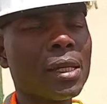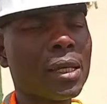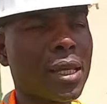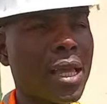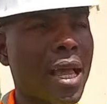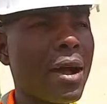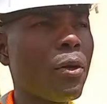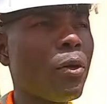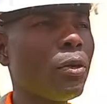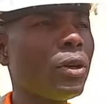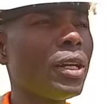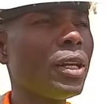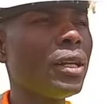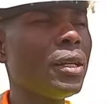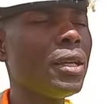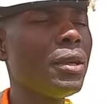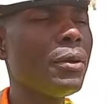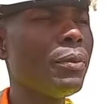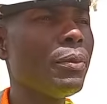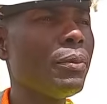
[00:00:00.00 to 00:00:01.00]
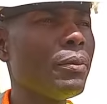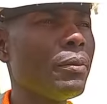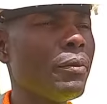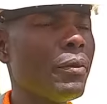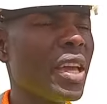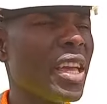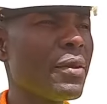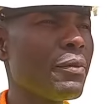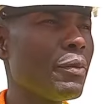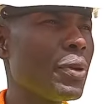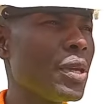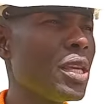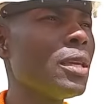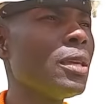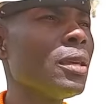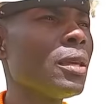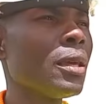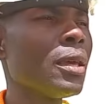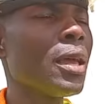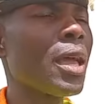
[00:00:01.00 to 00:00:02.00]
Yeah, only
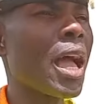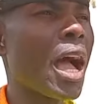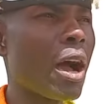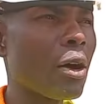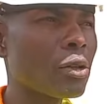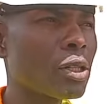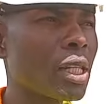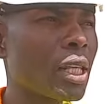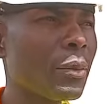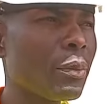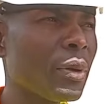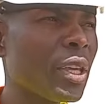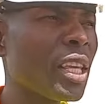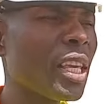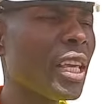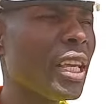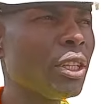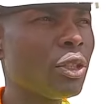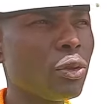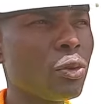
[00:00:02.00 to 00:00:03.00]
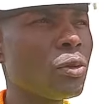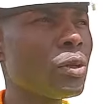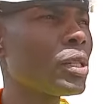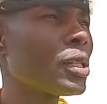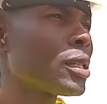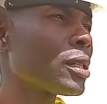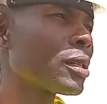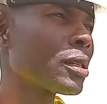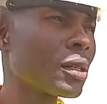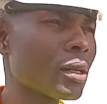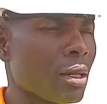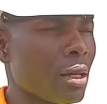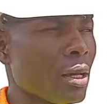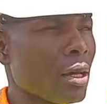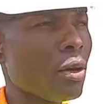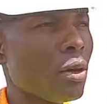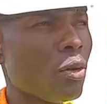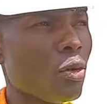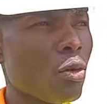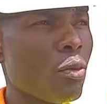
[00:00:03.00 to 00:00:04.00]
maybe housekeeping issues
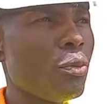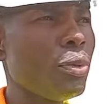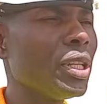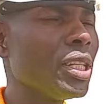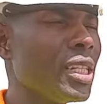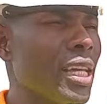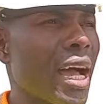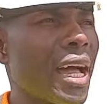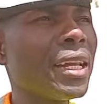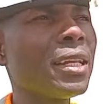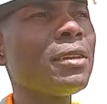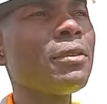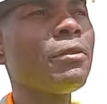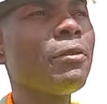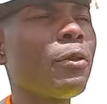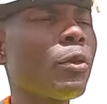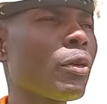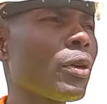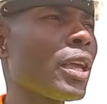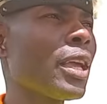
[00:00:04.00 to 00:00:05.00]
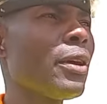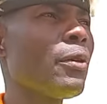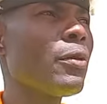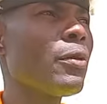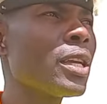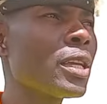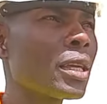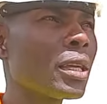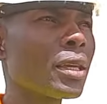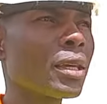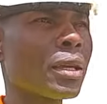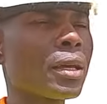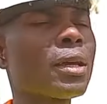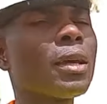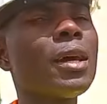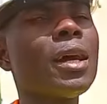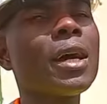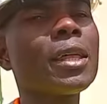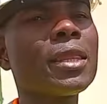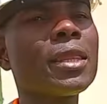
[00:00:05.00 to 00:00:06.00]
will be done for a week.
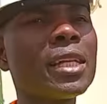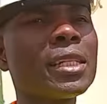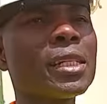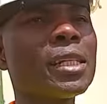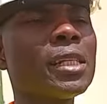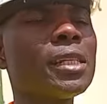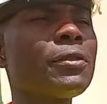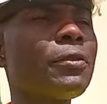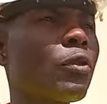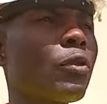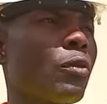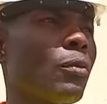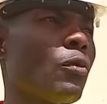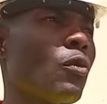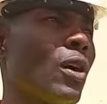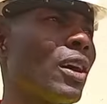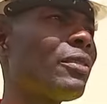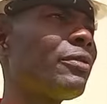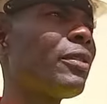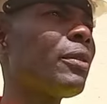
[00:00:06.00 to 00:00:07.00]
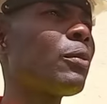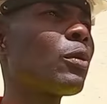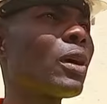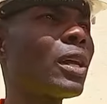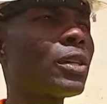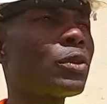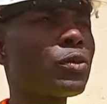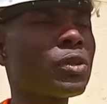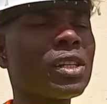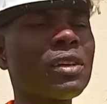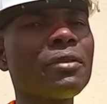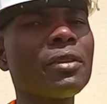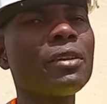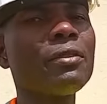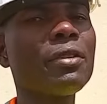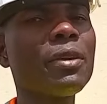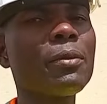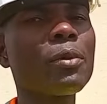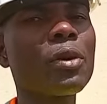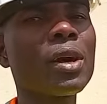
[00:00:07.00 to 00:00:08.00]
That is from 1 February to 7
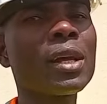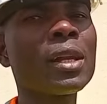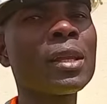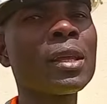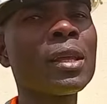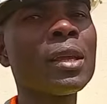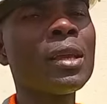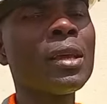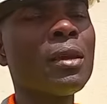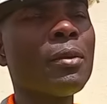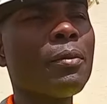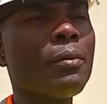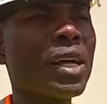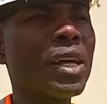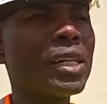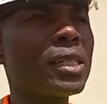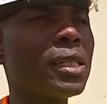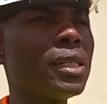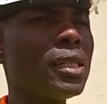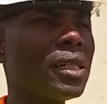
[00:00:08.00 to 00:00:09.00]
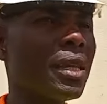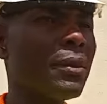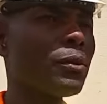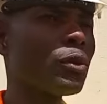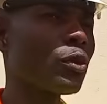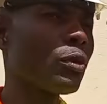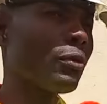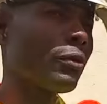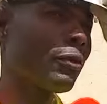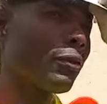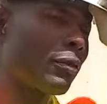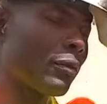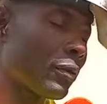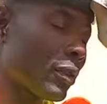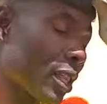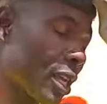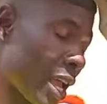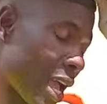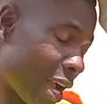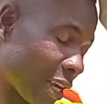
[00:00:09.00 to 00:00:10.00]
February. But in terms of
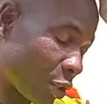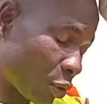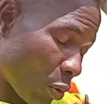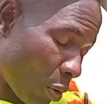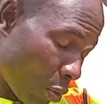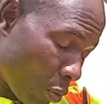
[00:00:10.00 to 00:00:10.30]
the actual